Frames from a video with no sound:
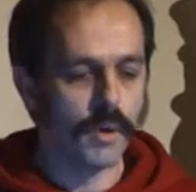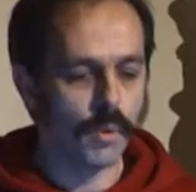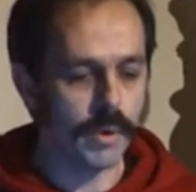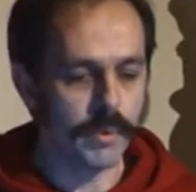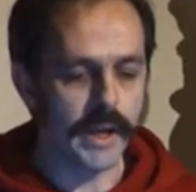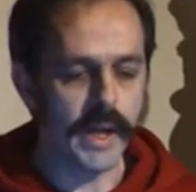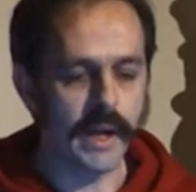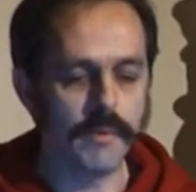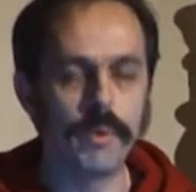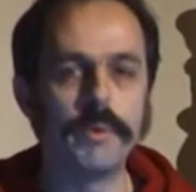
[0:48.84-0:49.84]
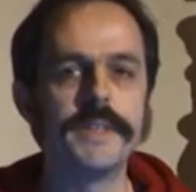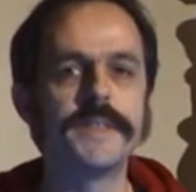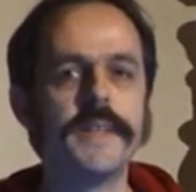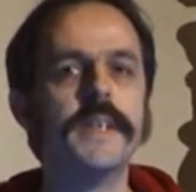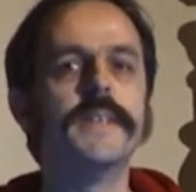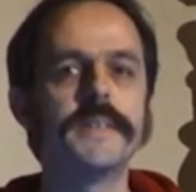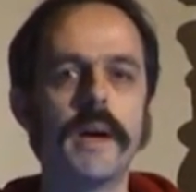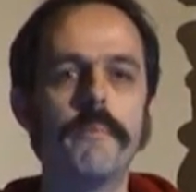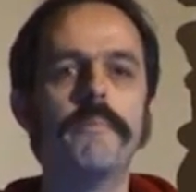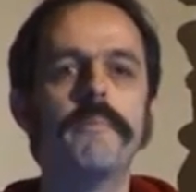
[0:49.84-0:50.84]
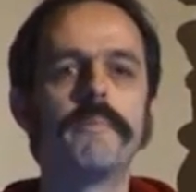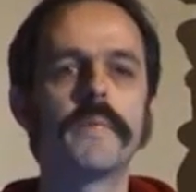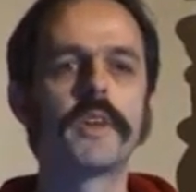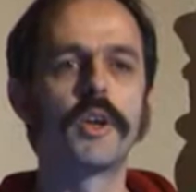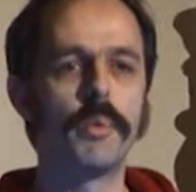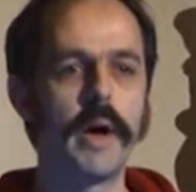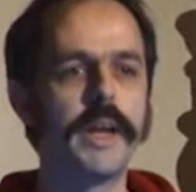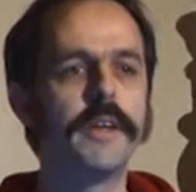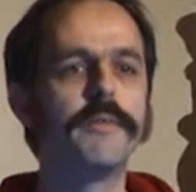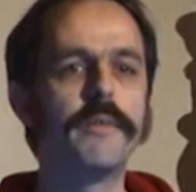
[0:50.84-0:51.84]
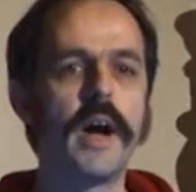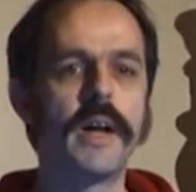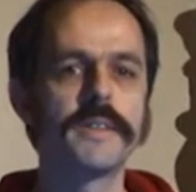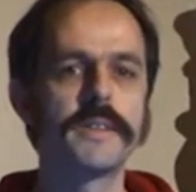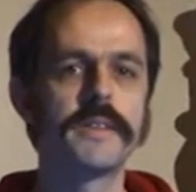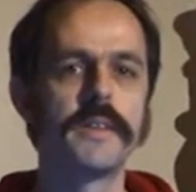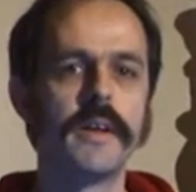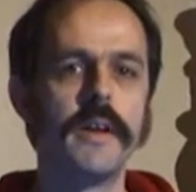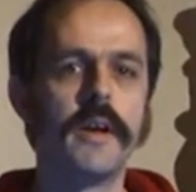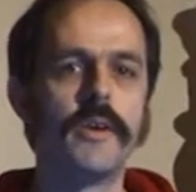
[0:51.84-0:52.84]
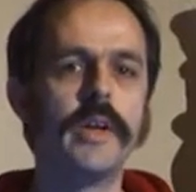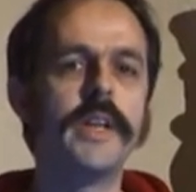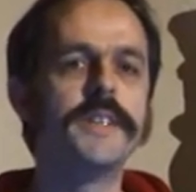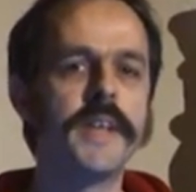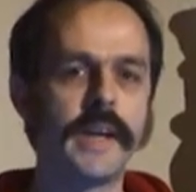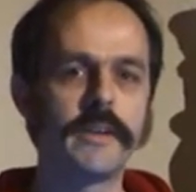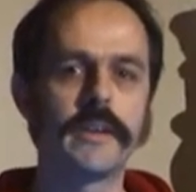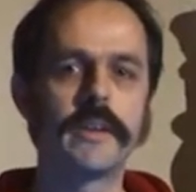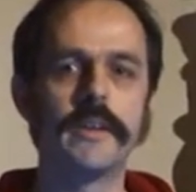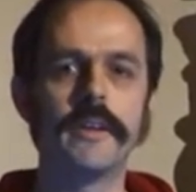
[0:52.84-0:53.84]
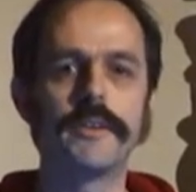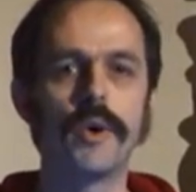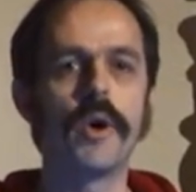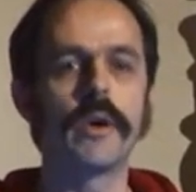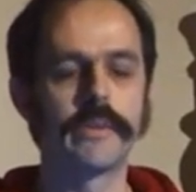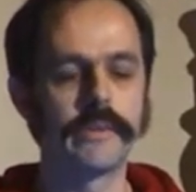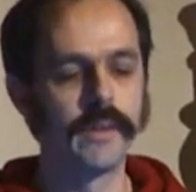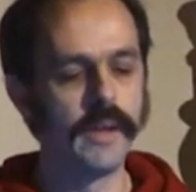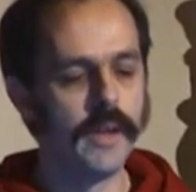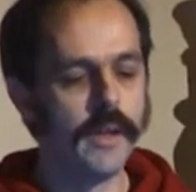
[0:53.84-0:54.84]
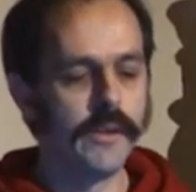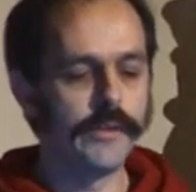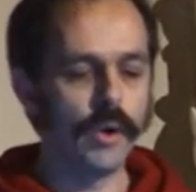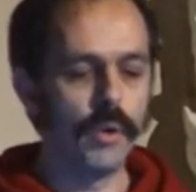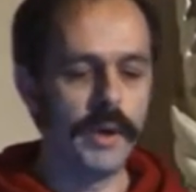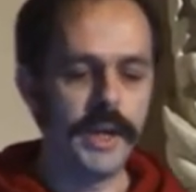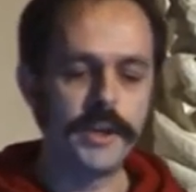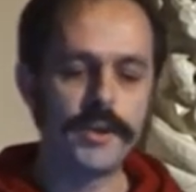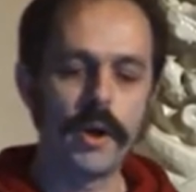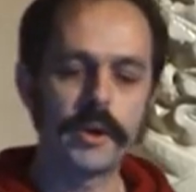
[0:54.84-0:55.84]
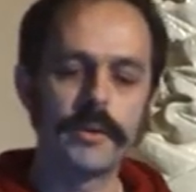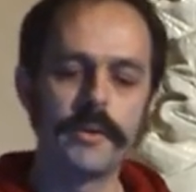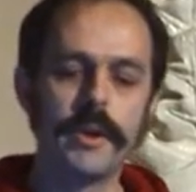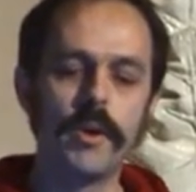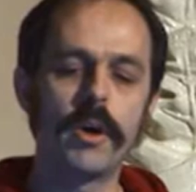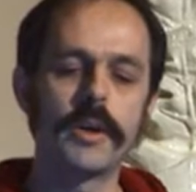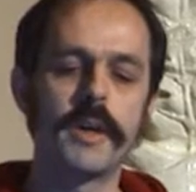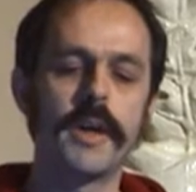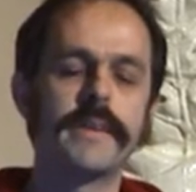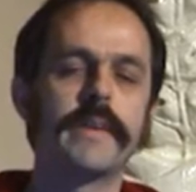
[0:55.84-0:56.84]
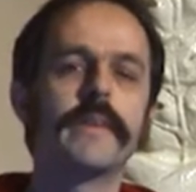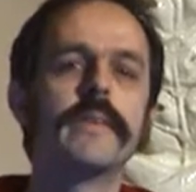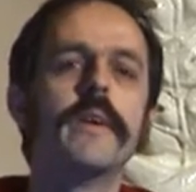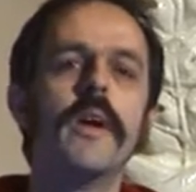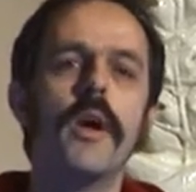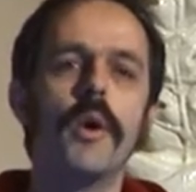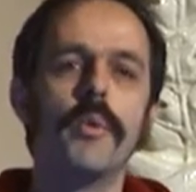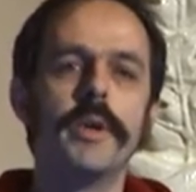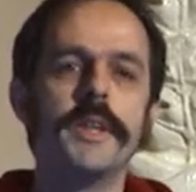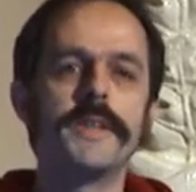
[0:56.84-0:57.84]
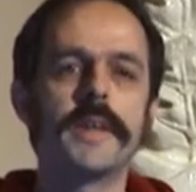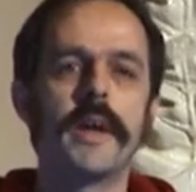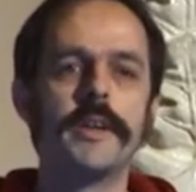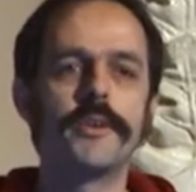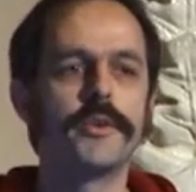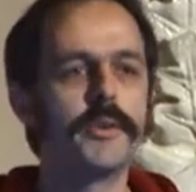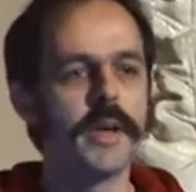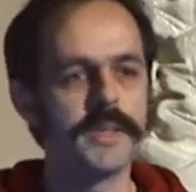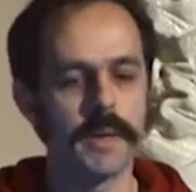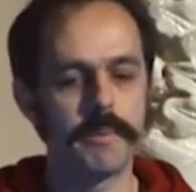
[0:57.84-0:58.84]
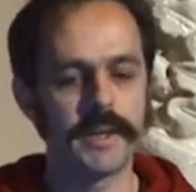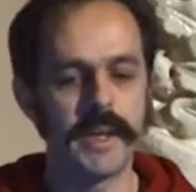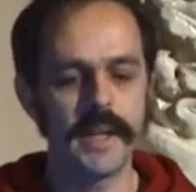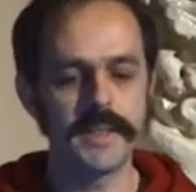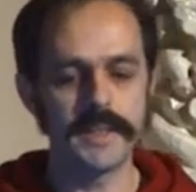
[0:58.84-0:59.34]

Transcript: we will see some quite advanced, really technical talks. So when I talk to the organizers, we decided to try something else